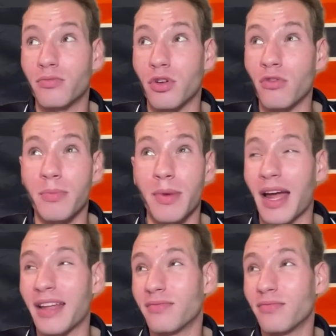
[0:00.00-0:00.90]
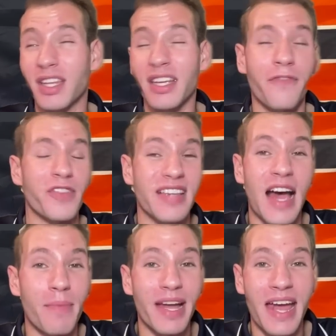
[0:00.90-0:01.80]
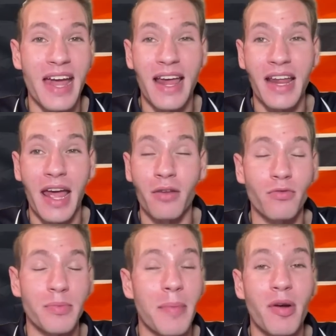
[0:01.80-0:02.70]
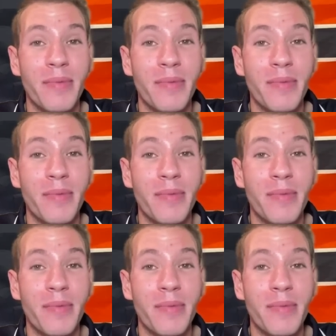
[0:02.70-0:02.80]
don't remember. I think off the top of my head, I don't remember